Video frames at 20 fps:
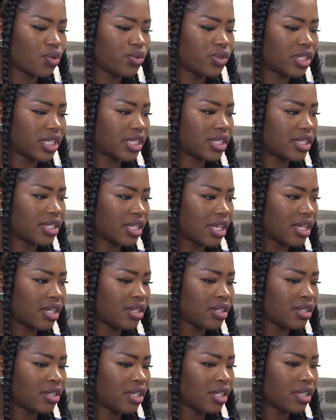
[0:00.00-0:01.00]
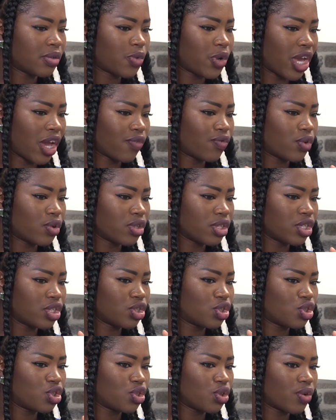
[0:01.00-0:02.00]
16, we have only
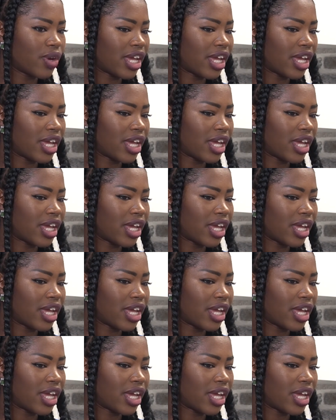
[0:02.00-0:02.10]
2,